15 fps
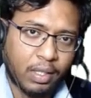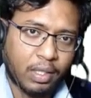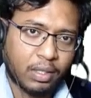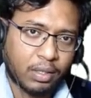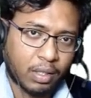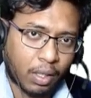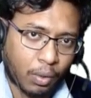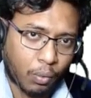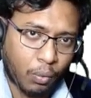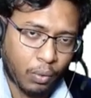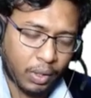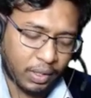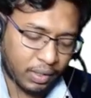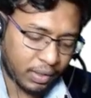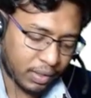the rule
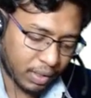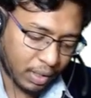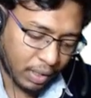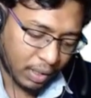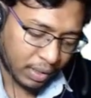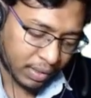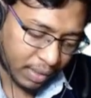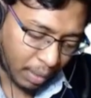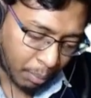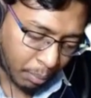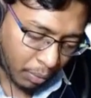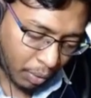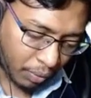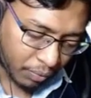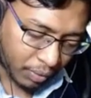is sum
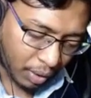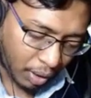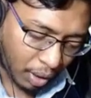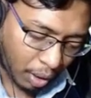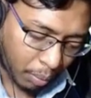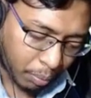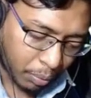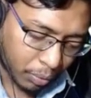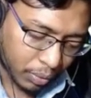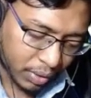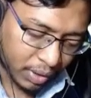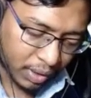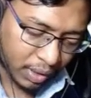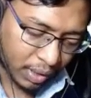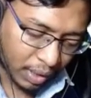of the
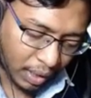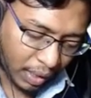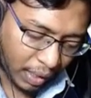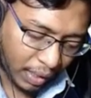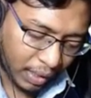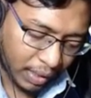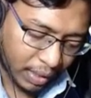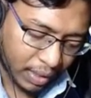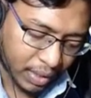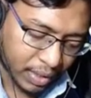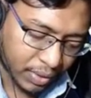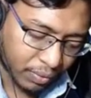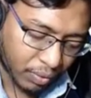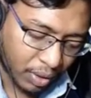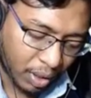opposite angles
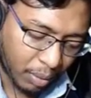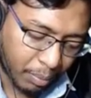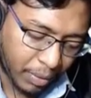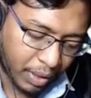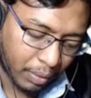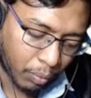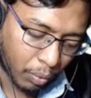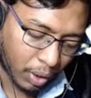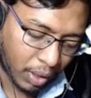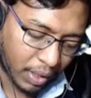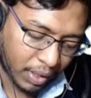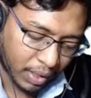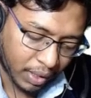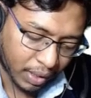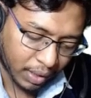will be 180
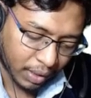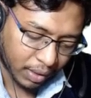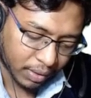degrees.